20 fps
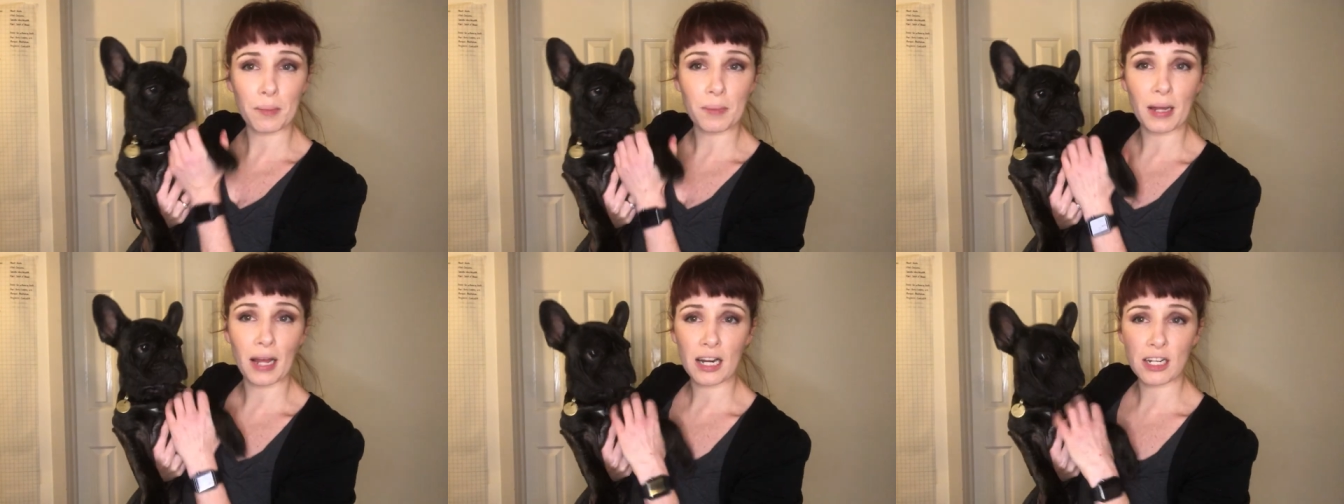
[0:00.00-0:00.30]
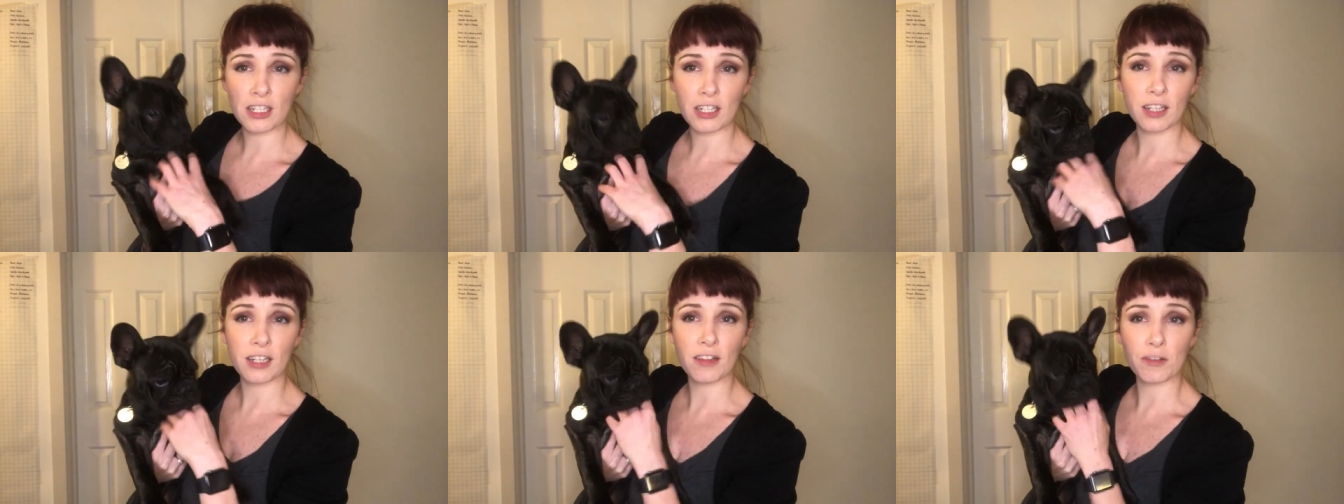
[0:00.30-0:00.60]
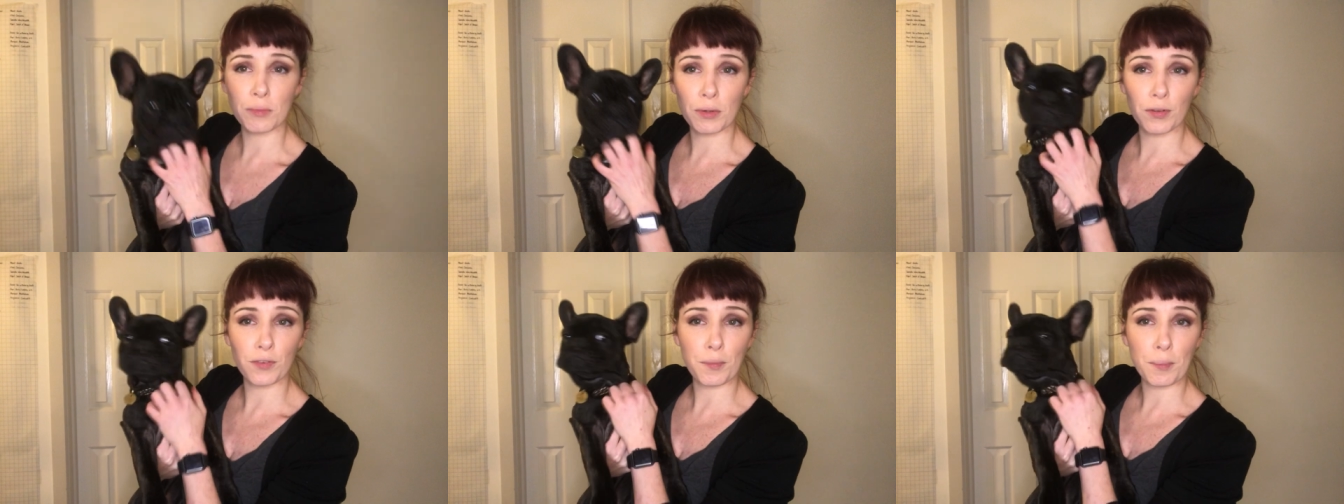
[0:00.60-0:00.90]
but actually he's
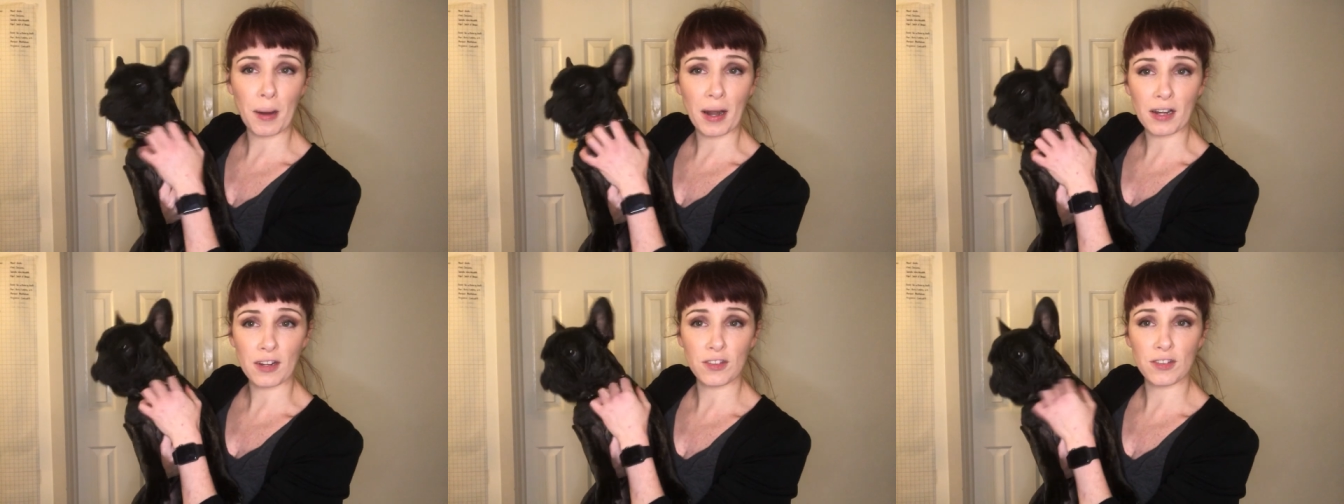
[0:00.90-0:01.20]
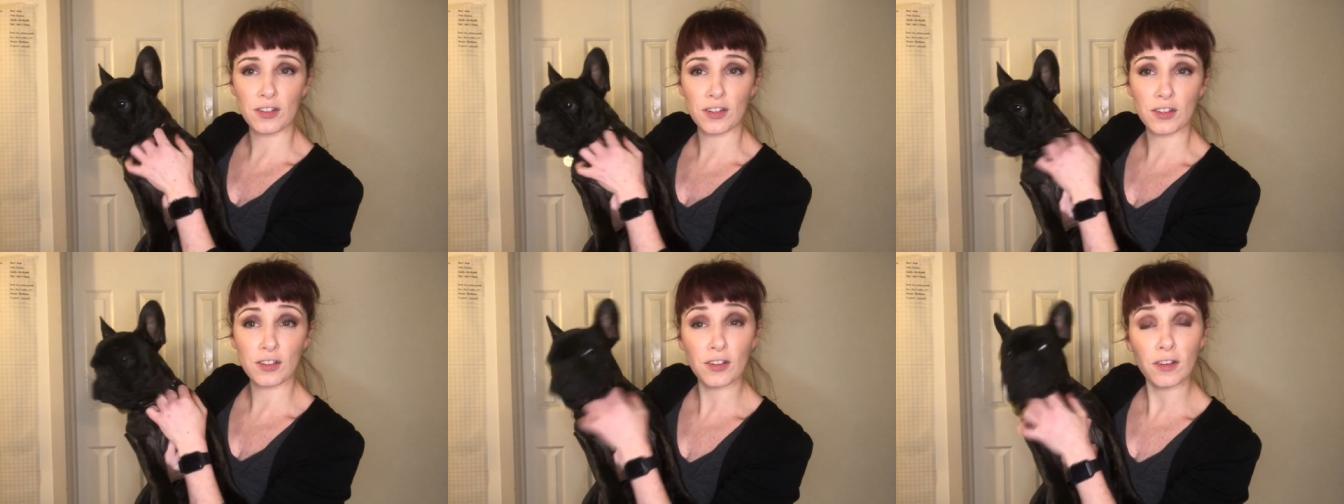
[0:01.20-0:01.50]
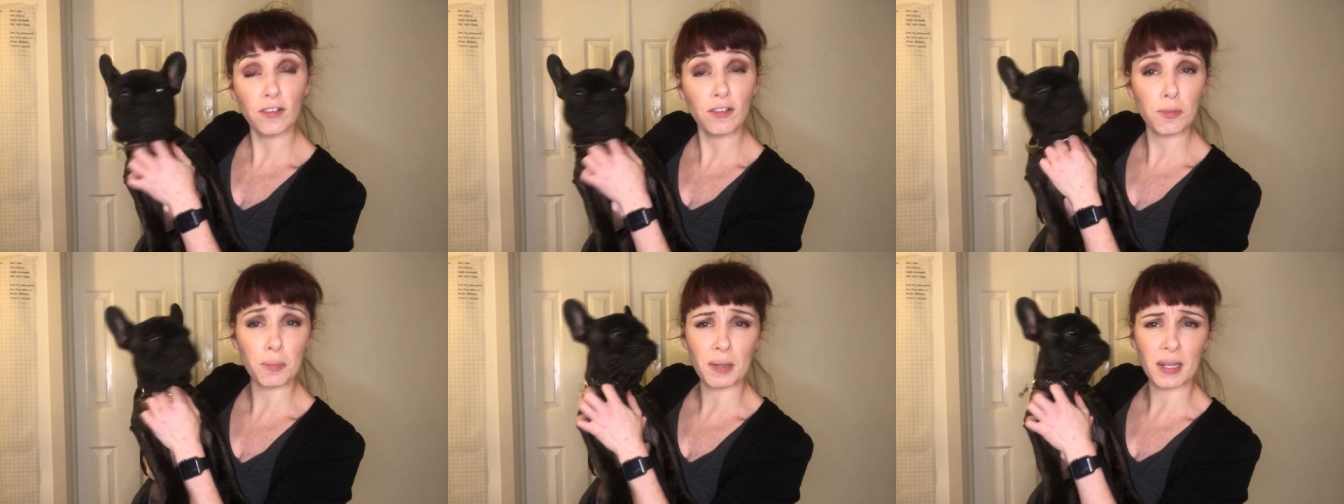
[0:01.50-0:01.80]
more of a practice
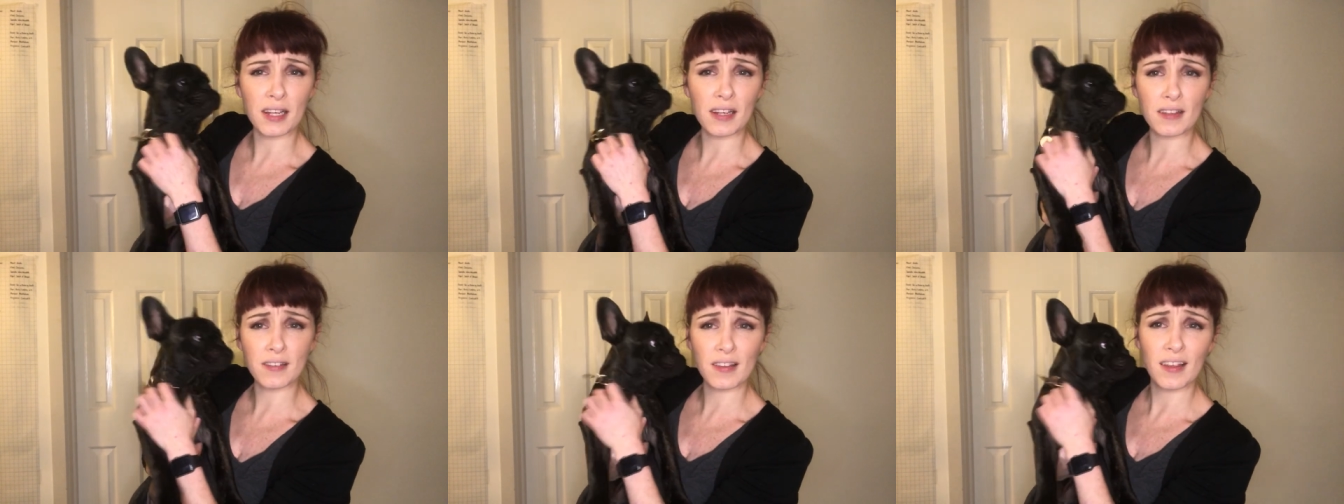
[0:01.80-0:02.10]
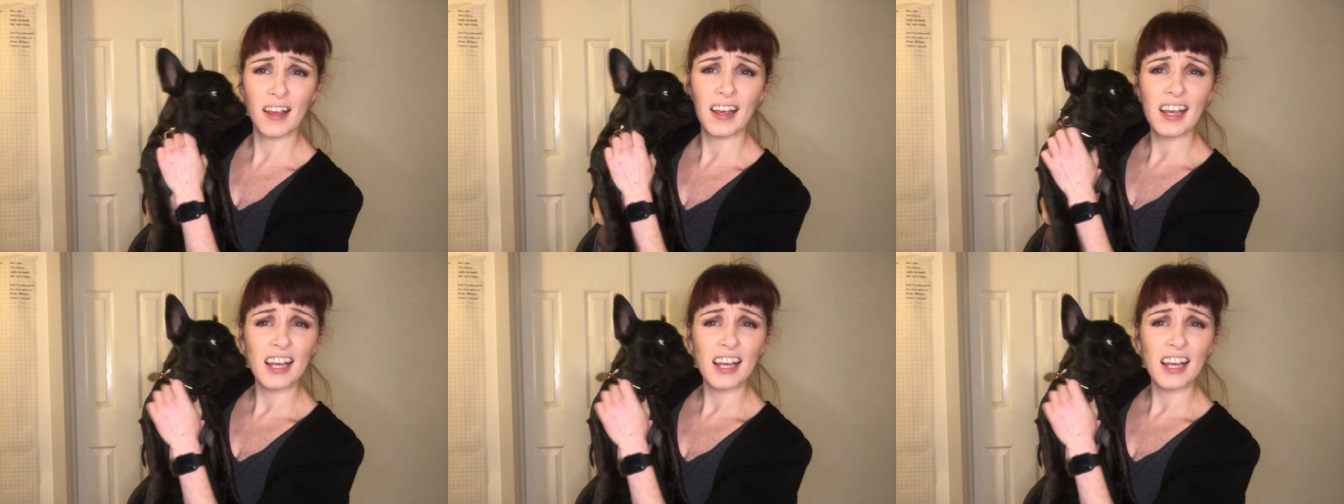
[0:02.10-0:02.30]
nuisance because